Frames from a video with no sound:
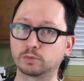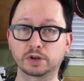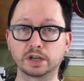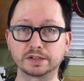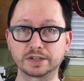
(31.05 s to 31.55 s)

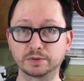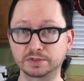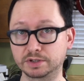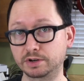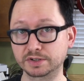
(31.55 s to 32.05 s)
We're going to
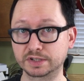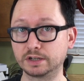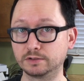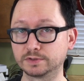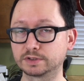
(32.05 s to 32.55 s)
toast it
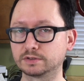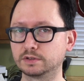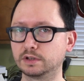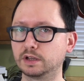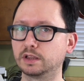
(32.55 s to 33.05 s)
ourselves.
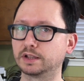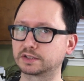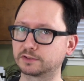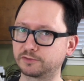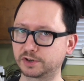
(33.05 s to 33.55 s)

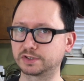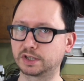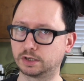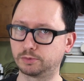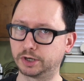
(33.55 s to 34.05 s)
That's the first
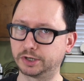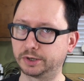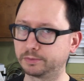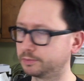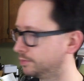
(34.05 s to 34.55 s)
thing you want to do.